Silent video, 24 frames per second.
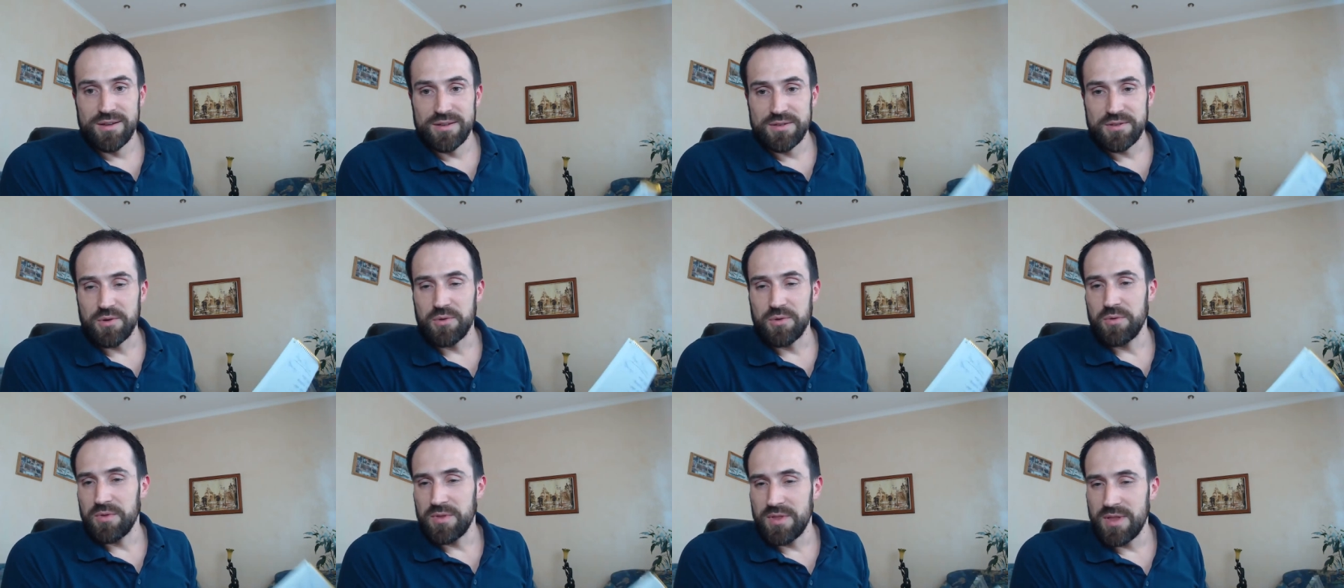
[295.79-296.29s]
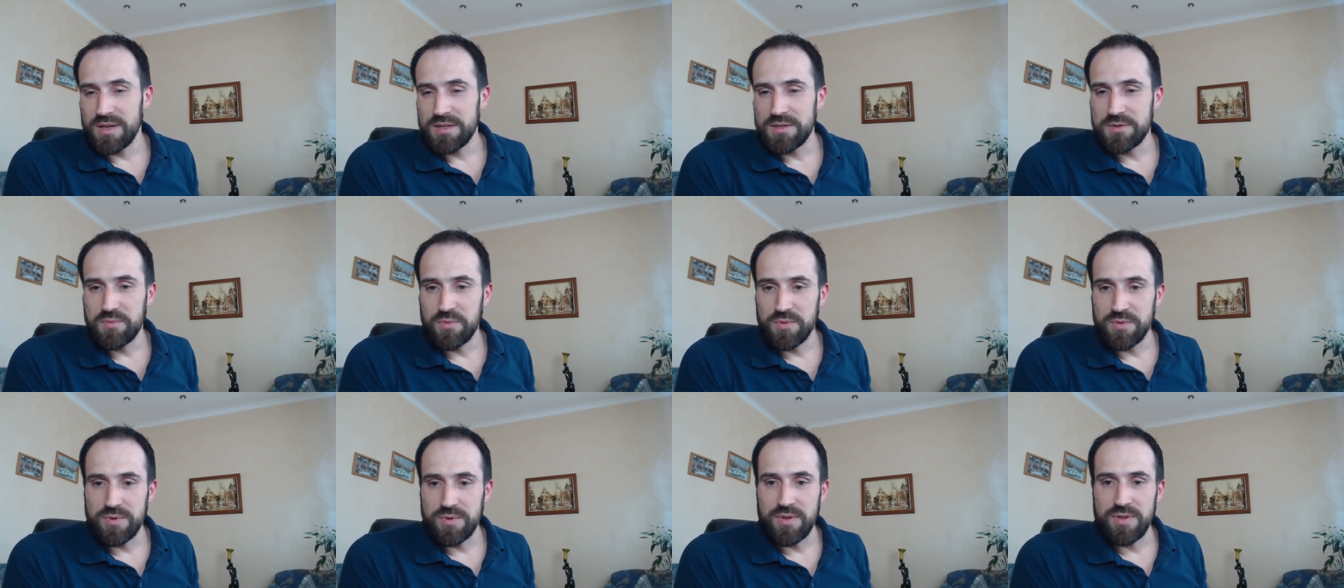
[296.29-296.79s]
So
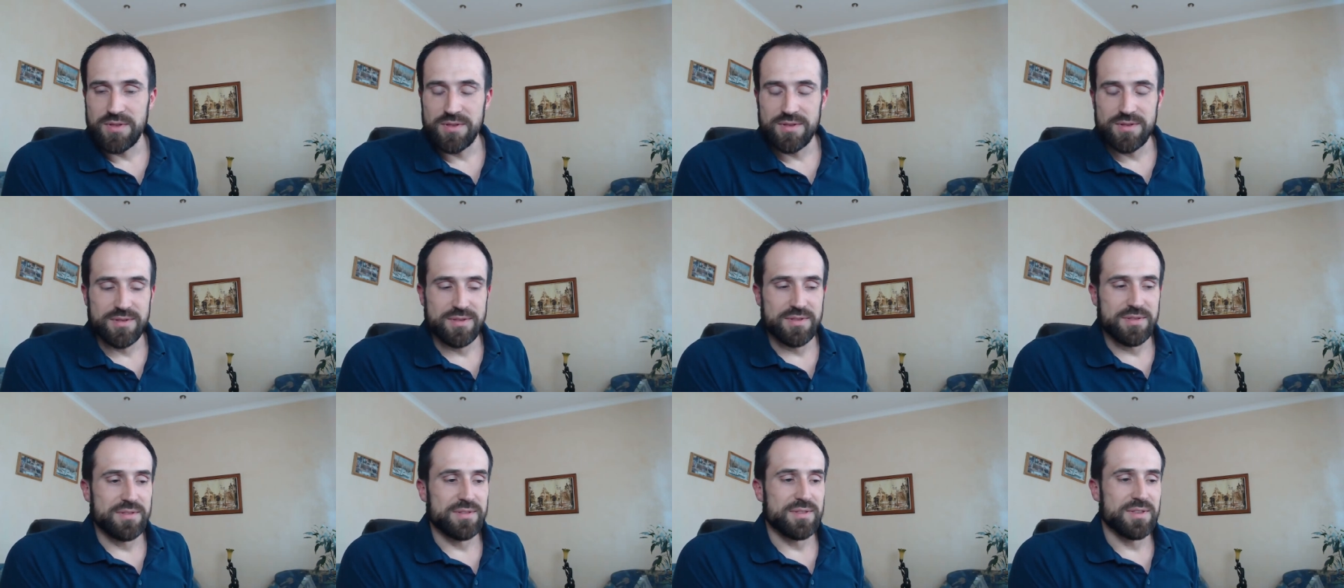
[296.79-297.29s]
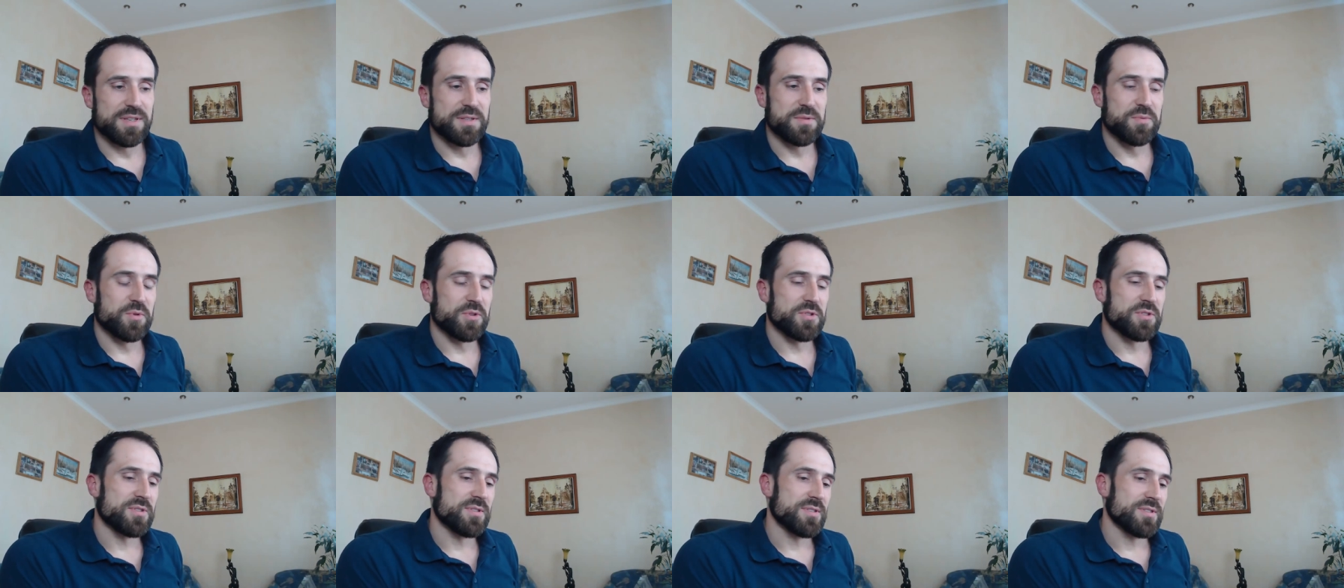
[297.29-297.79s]
this, this
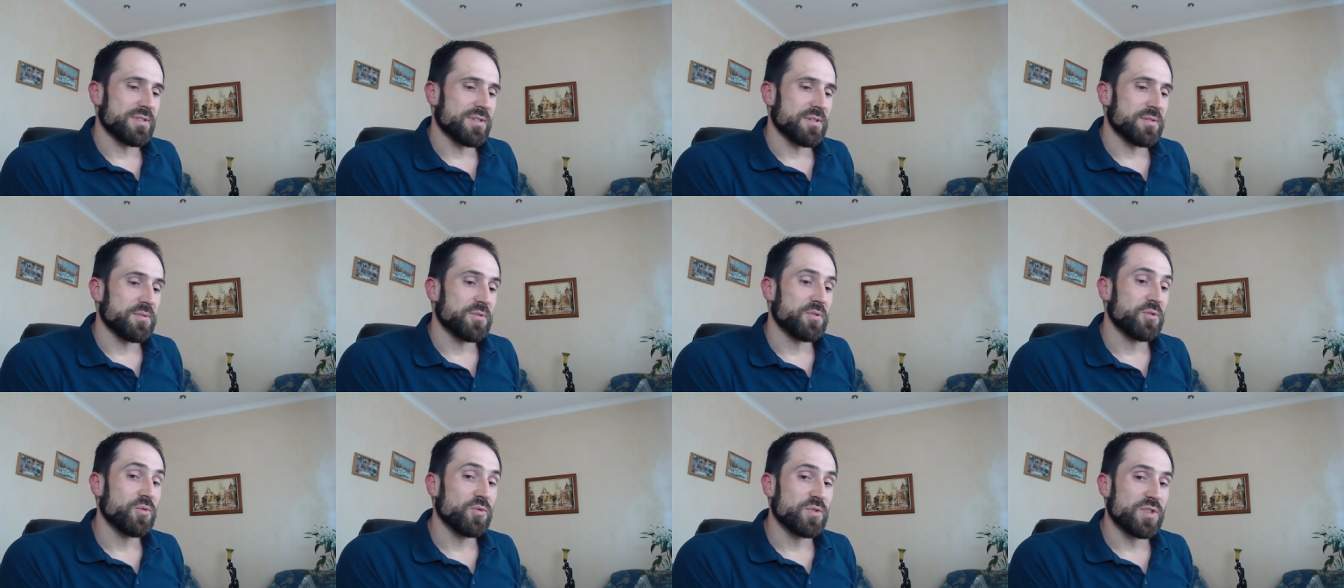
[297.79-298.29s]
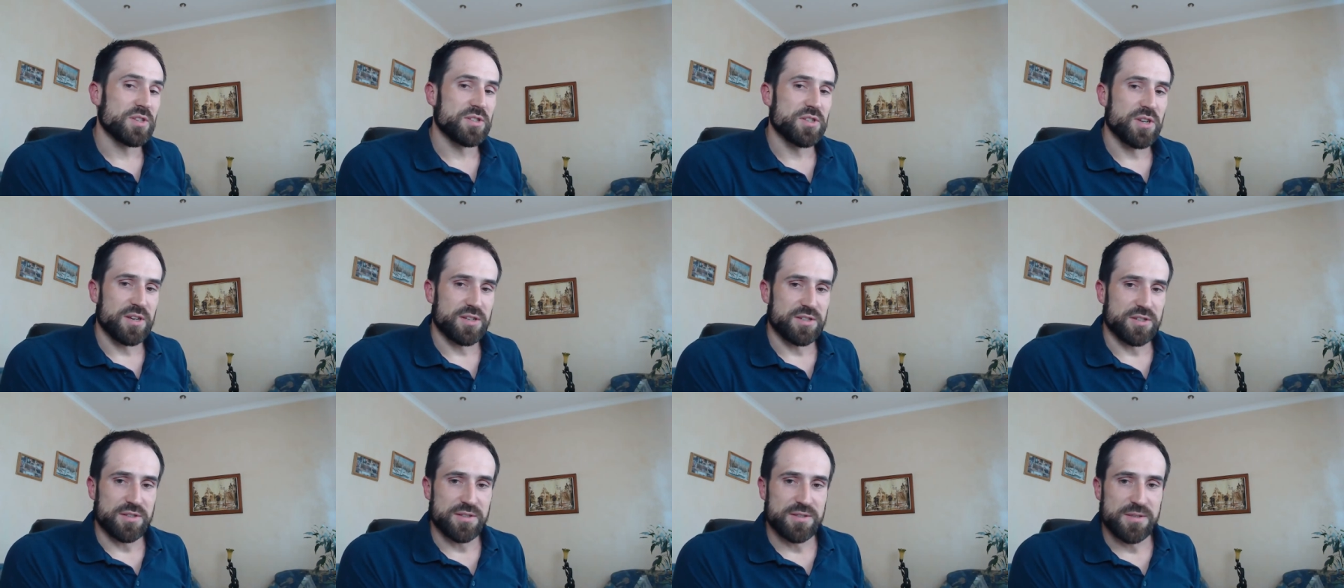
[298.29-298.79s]
was uh, two
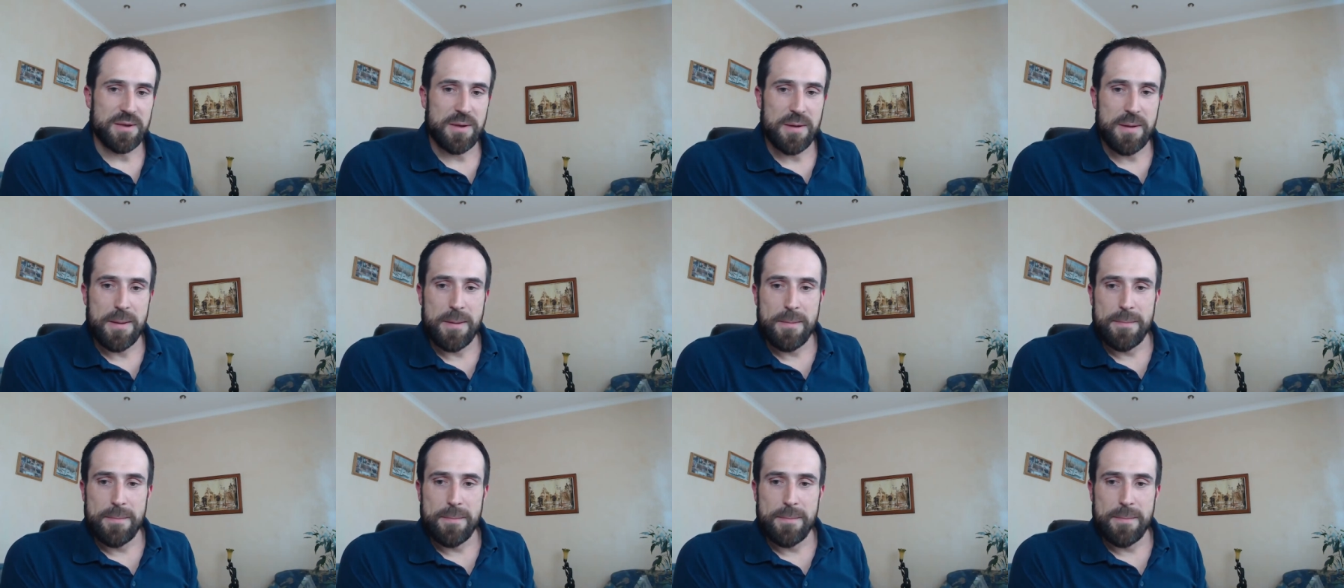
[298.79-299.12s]
suggestions.